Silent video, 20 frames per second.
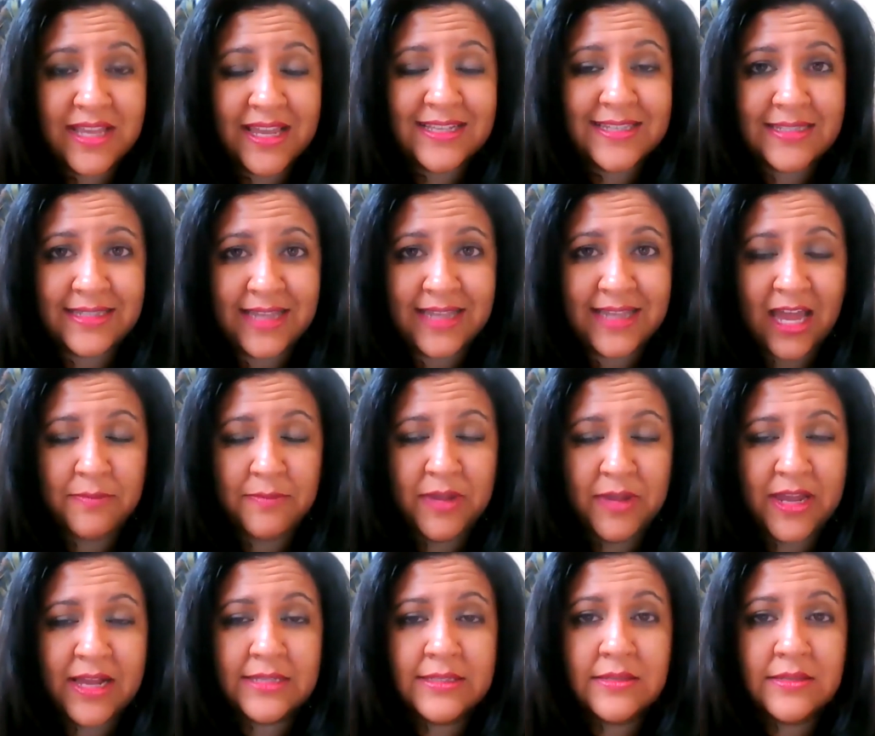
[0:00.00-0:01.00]
I said
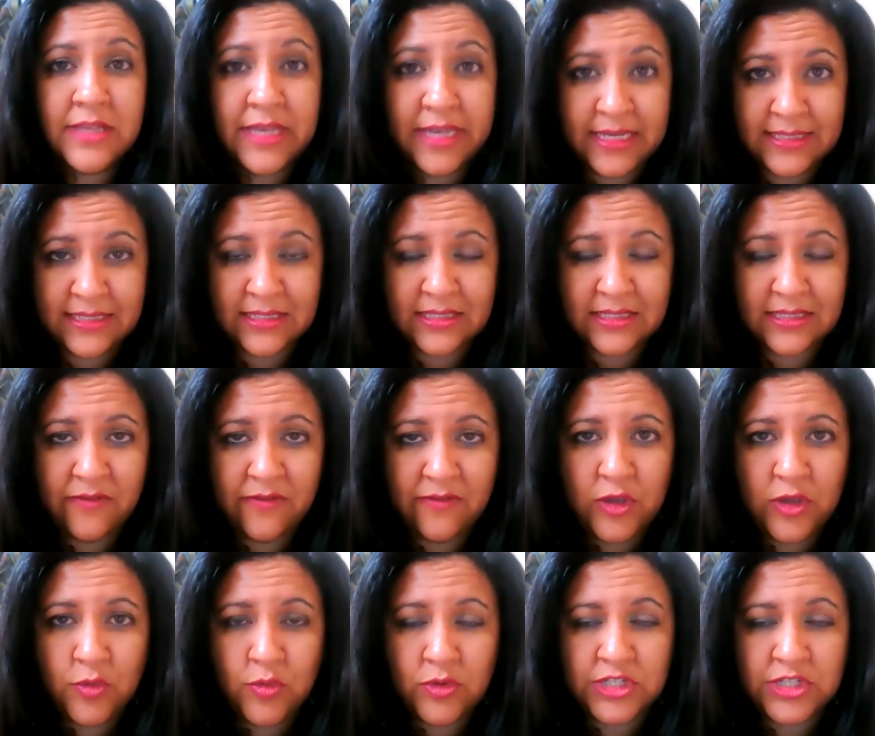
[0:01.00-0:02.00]
because this, if
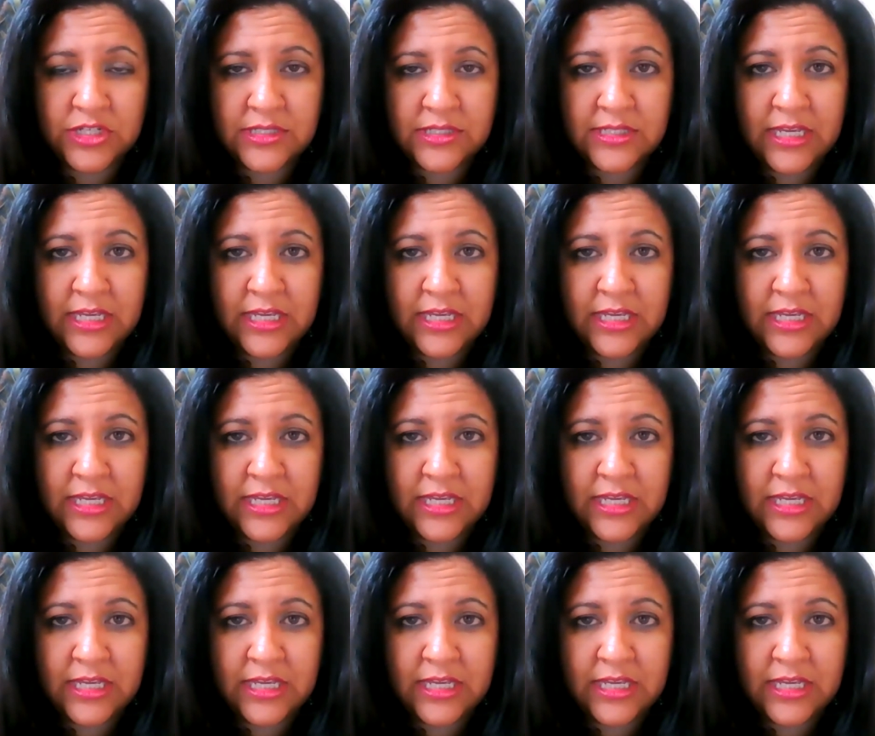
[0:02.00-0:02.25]
you will just